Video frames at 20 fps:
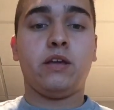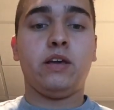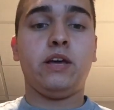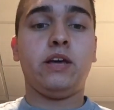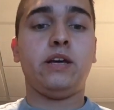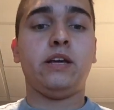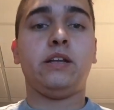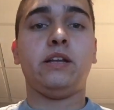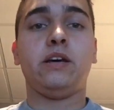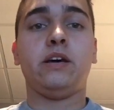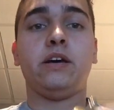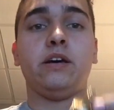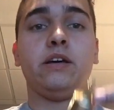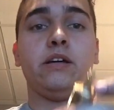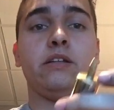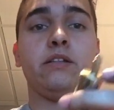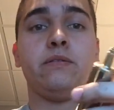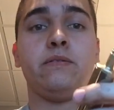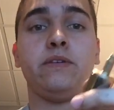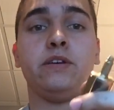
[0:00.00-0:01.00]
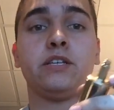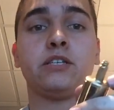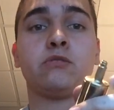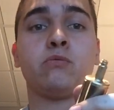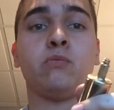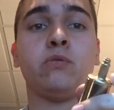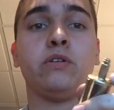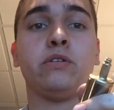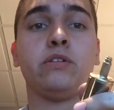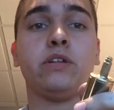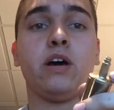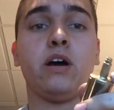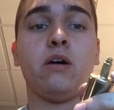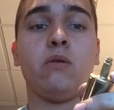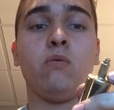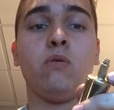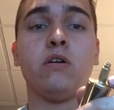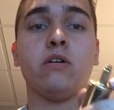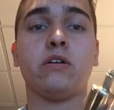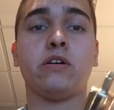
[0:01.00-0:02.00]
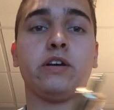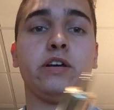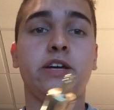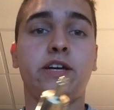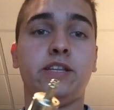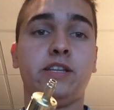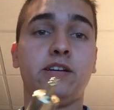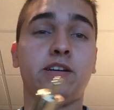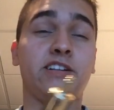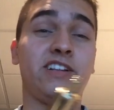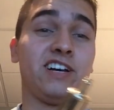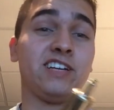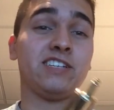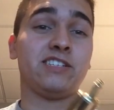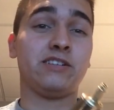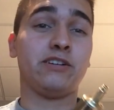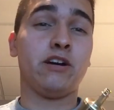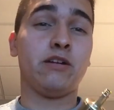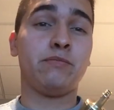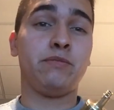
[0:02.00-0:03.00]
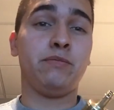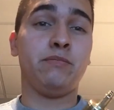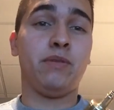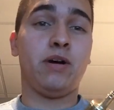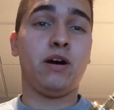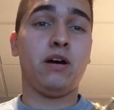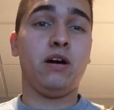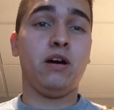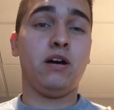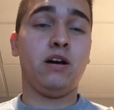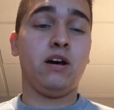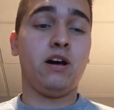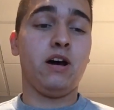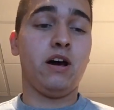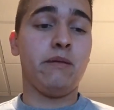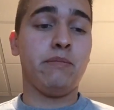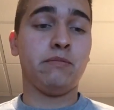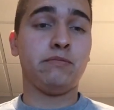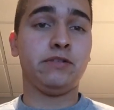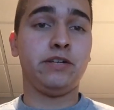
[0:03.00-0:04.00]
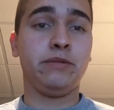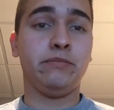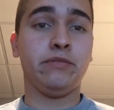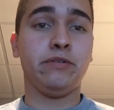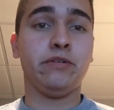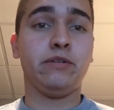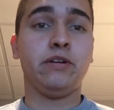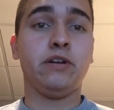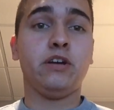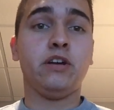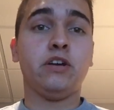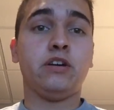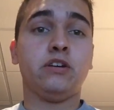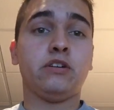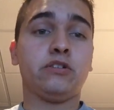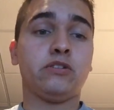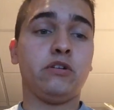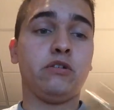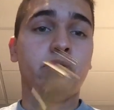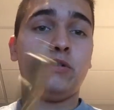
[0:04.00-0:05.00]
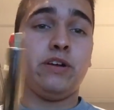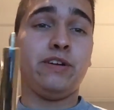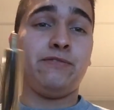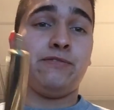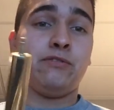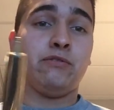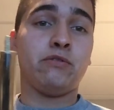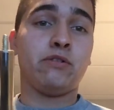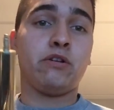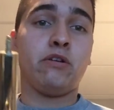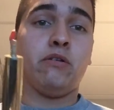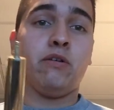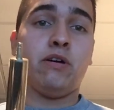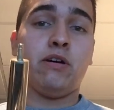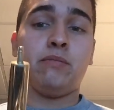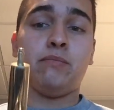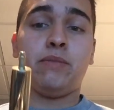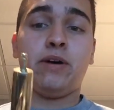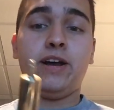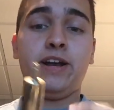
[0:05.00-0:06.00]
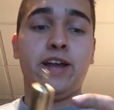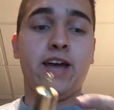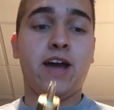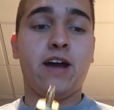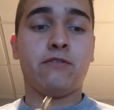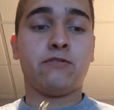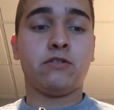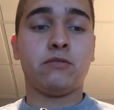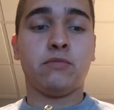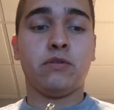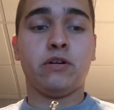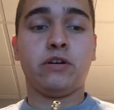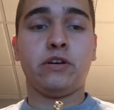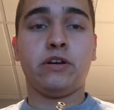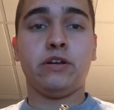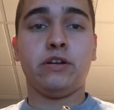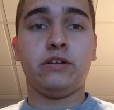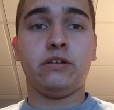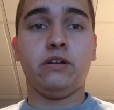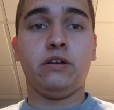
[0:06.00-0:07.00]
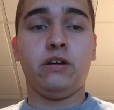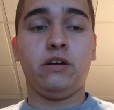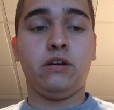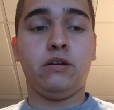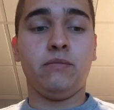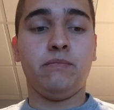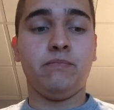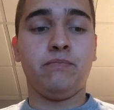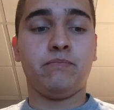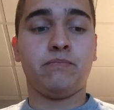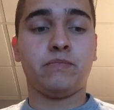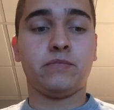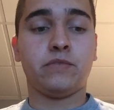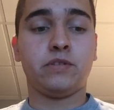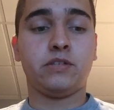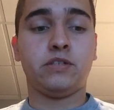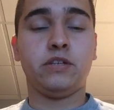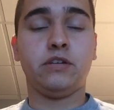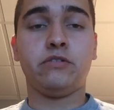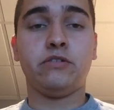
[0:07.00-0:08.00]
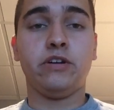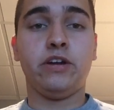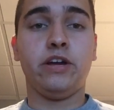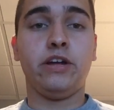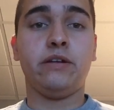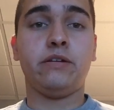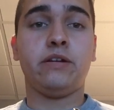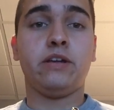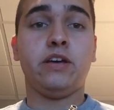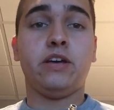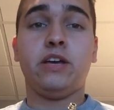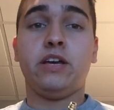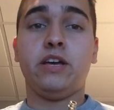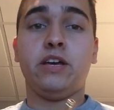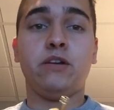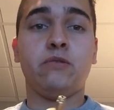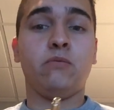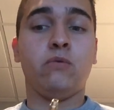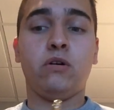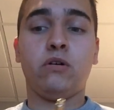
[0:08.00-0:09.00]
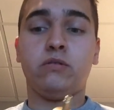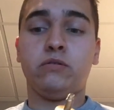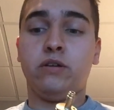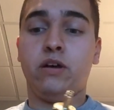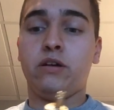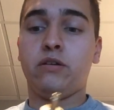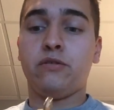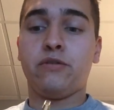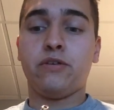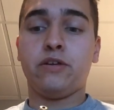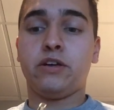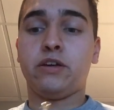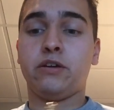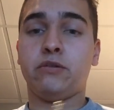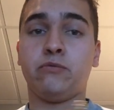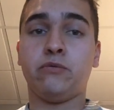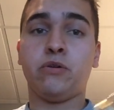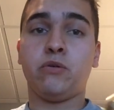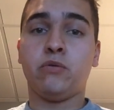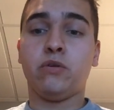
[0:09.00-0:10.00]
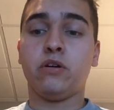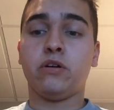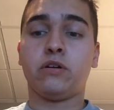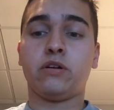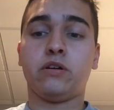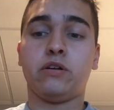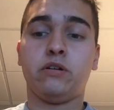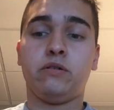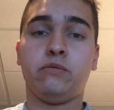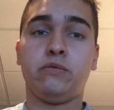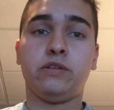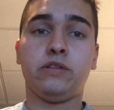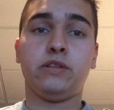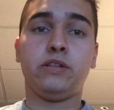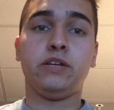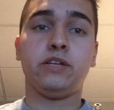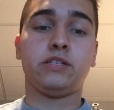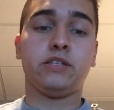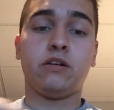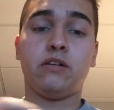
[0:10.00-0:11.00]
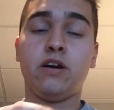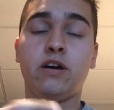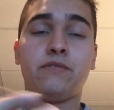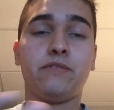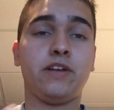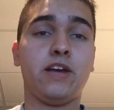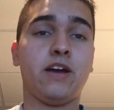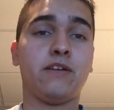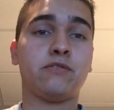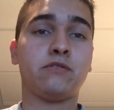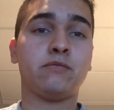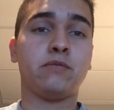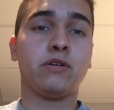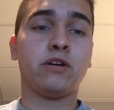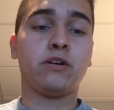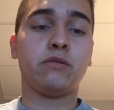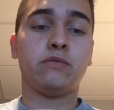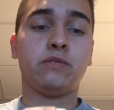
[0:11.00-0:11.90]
and this will not work in the Classic Army hop-up chamber. So if you were to go out and buy an aftermarket cylinder head, it won't. I don't think it will work with this. I don't have any aftermarket